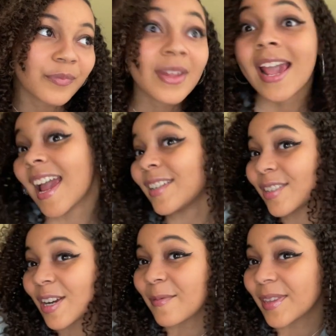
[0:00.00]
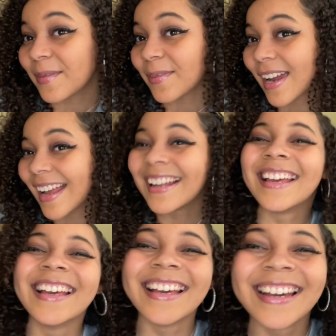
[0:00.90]
and share with a friend.
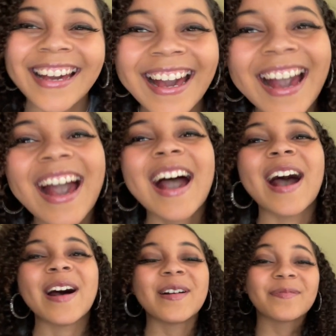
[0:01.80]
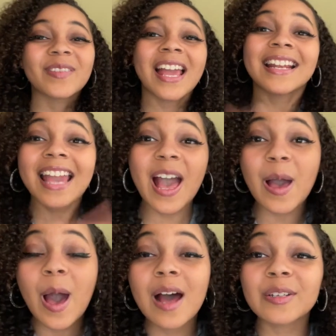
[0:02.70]
And
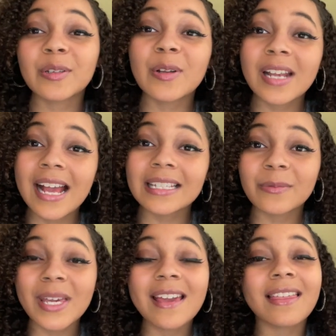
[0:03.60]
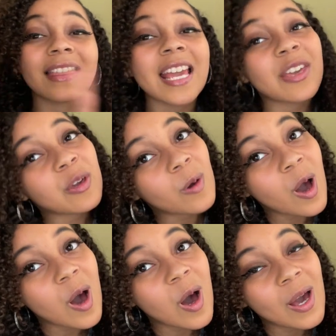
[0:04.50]
yeah, until next week, thank you
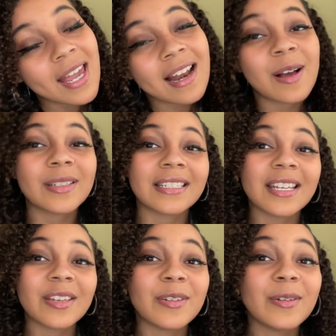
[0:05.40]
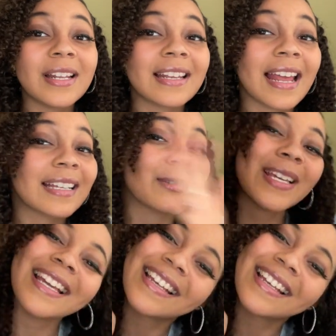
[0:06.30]
all, and I'll see you next week.